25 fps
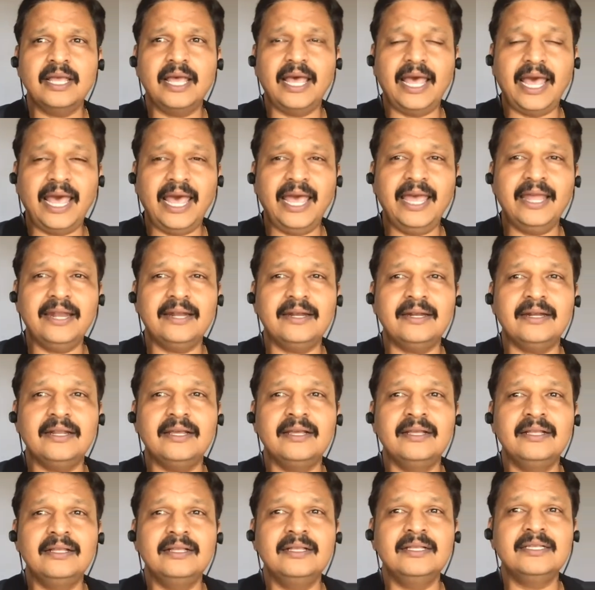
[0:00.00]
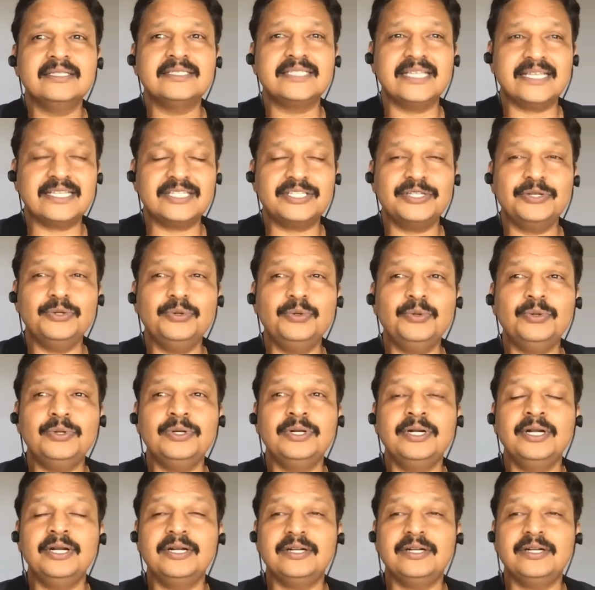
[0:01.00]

and secure